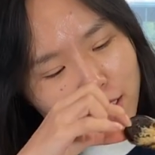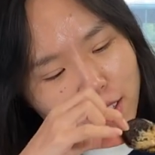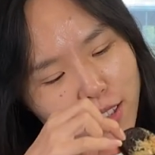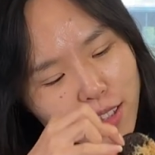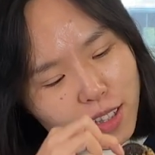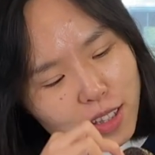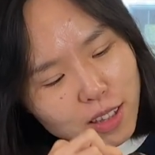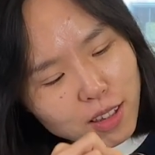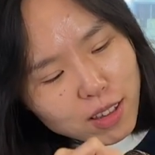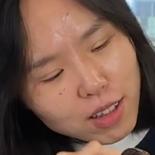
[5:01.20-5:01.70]

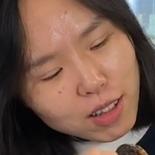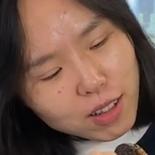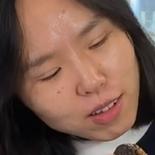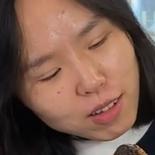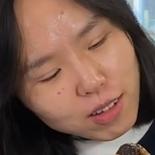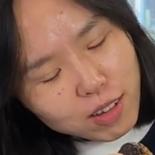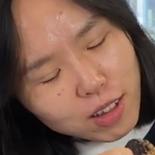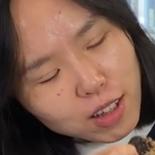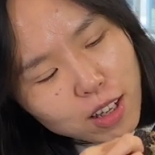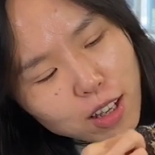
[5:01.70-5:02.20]
see
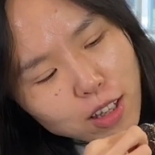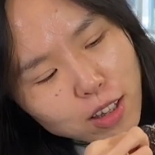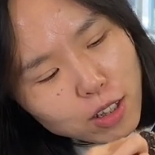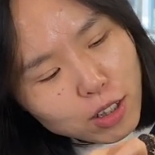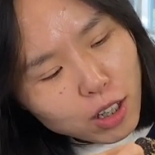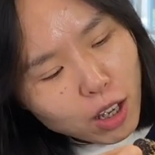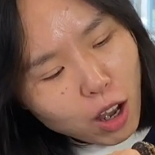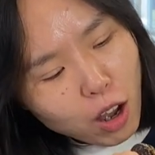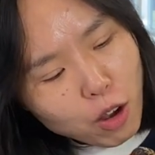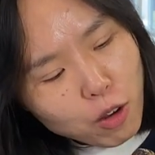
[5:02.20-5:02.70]
the
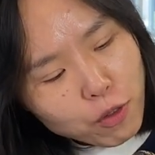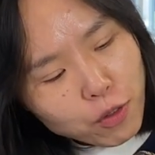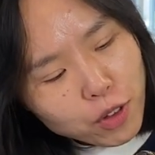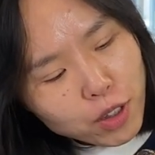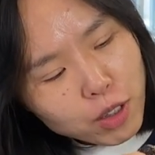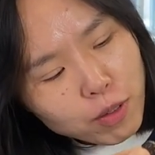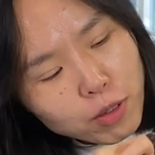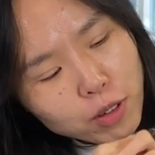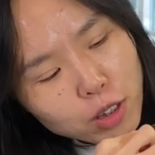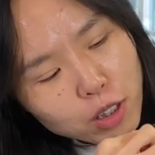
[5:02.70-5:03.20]

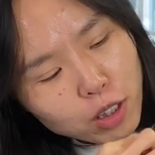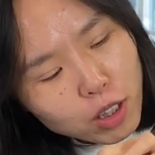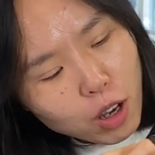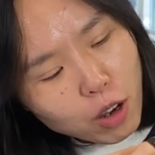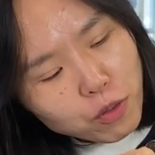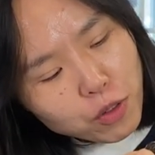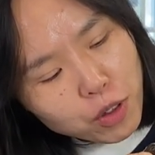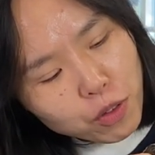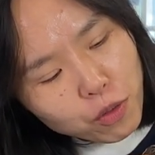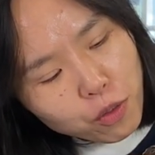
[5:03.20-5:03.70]

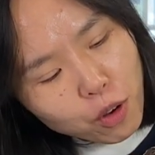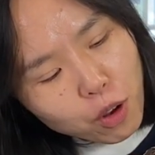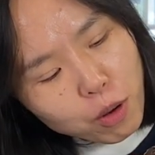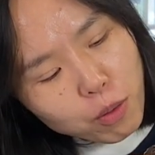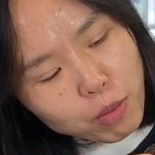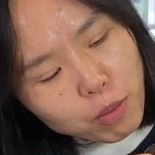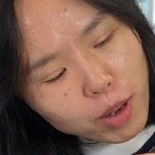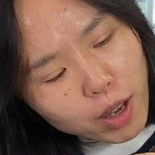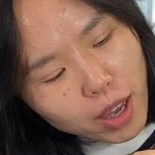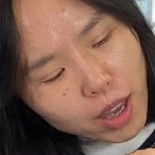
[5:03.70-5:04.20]
coffee foam
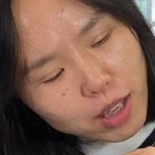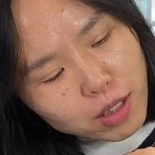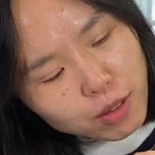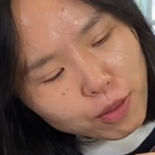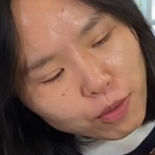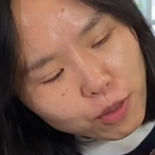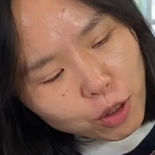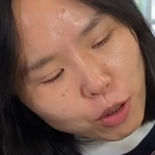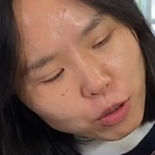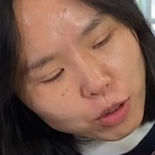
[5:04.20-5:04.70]
is
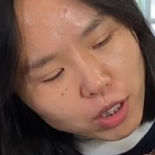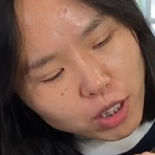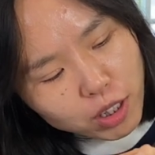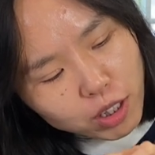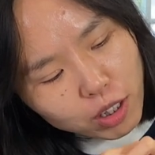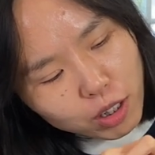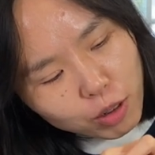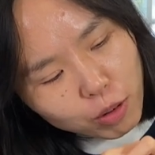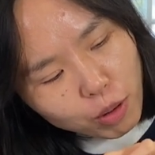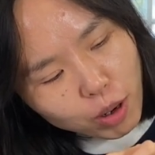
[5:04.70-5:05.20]
floating
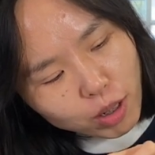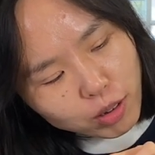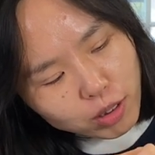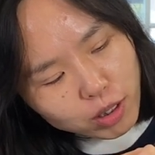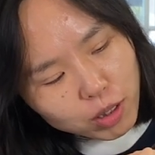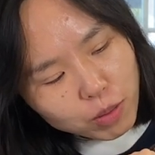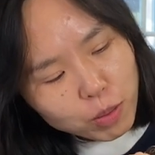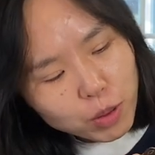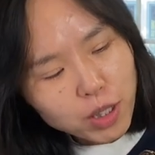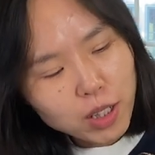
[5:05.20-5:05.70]
around
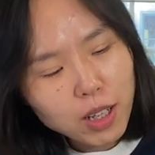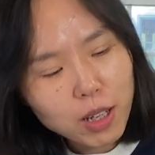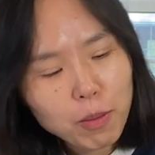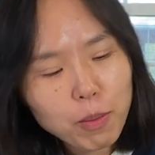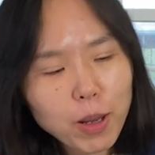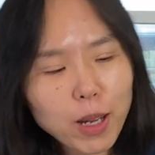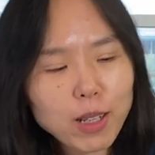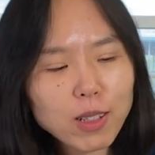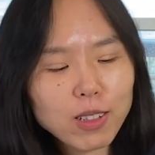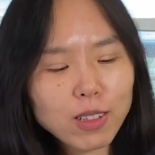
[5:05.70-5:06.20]
the peanut
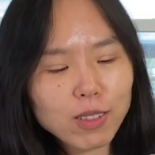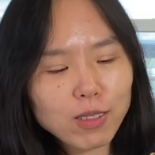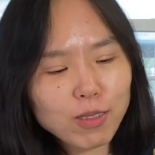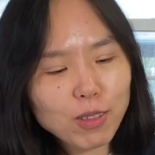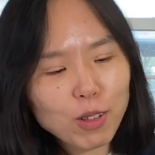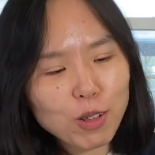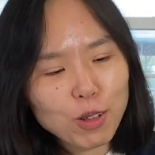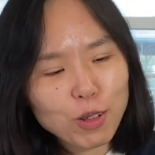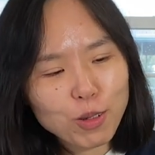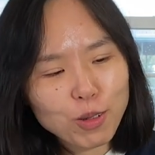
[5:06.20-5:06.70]
butter.
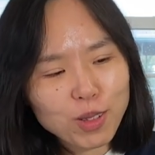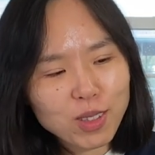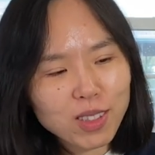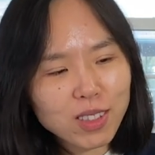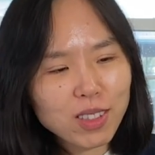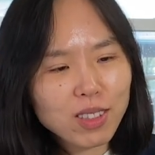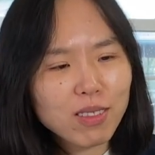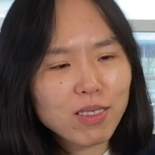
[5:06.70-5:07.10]
It's